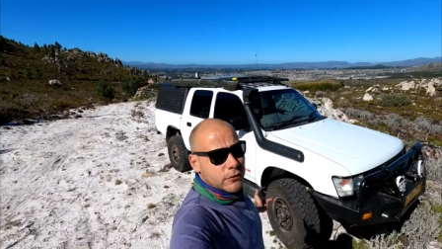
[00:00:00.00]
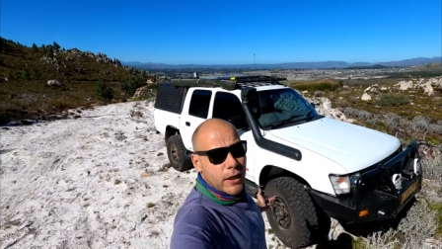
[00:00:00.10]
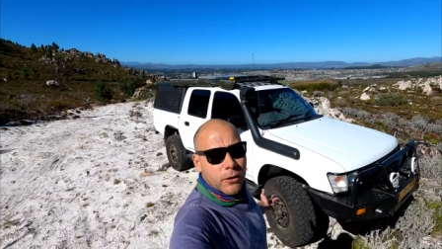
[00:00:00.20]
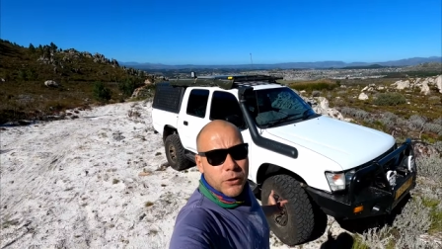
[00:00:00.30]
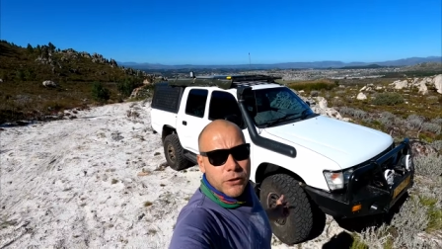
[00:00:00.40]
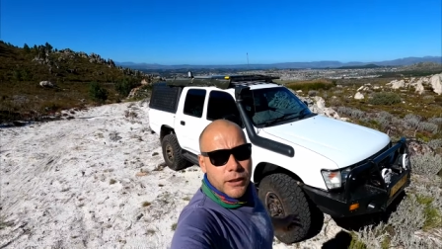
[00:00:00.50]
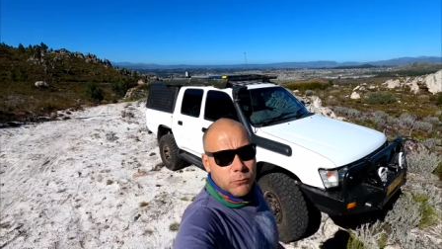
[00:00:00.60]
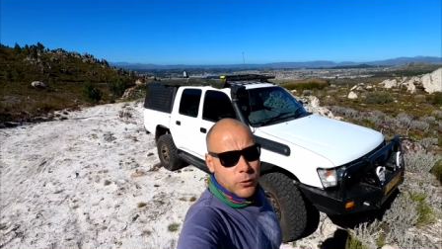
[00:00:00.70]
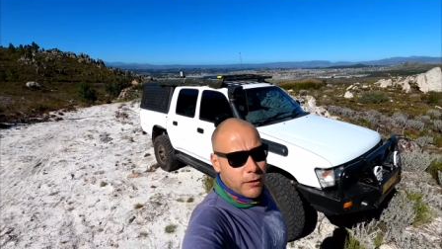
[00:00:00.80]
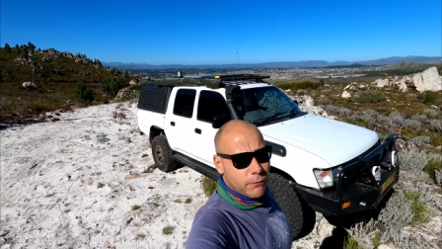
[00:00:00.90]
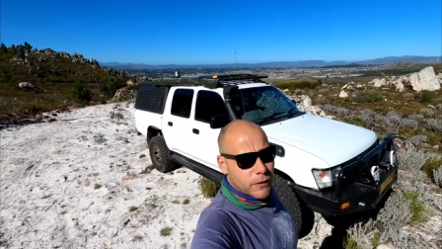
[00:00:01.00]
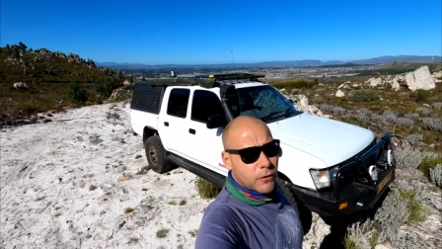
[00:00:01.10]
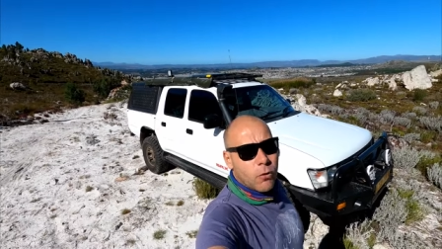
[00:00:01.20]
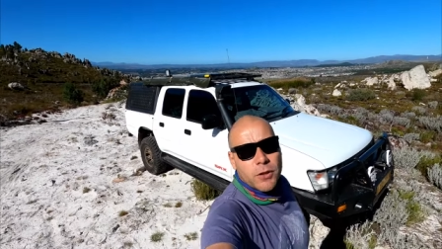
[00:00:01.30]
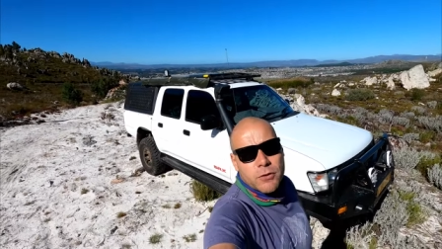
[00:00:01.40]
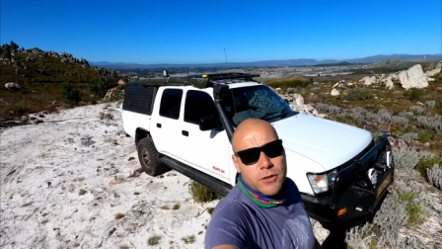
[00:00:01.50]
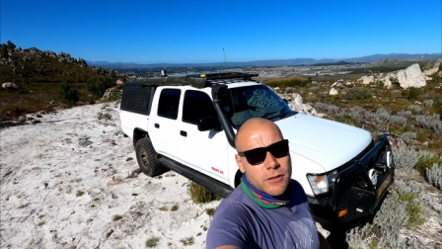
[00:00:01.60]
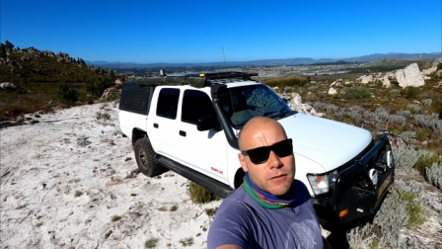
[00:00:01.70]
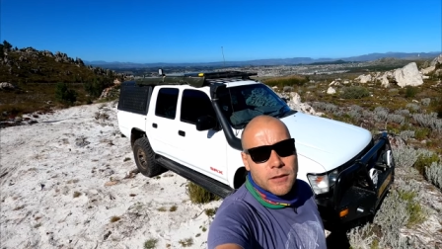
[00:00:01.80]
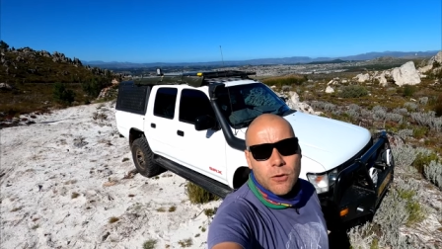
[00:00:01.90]
a truck when you come to Africa, or you're
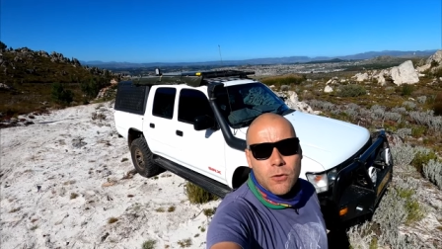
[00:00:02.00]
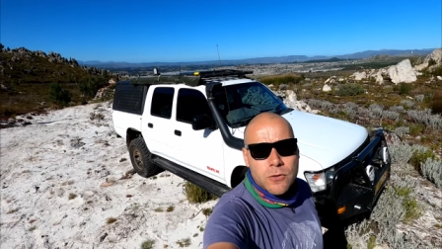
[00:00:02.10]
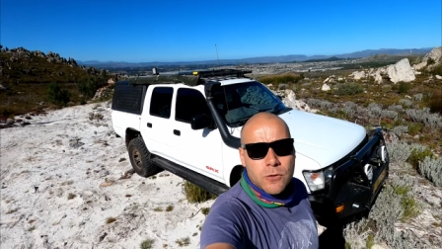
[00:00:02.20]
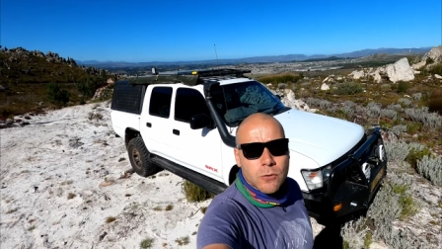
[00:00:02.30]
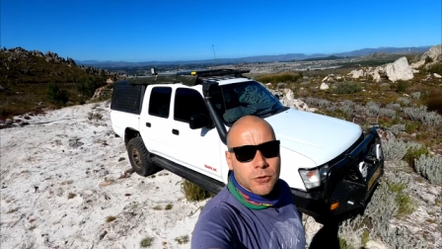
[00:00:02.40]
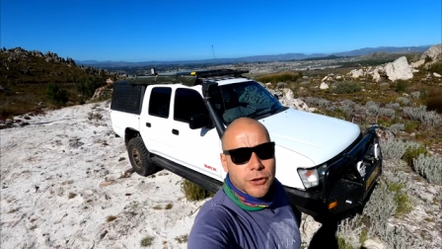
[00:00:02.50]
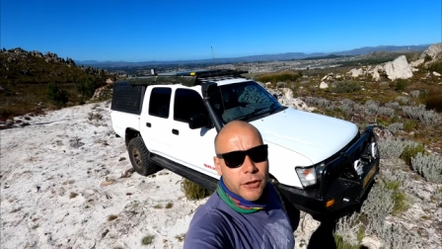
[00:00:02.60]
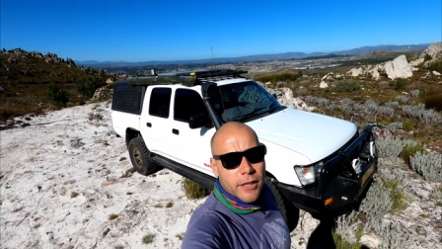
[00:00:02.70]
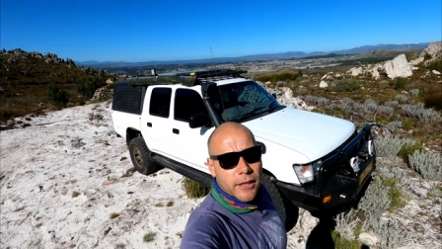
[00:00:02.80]
just an old school Toyota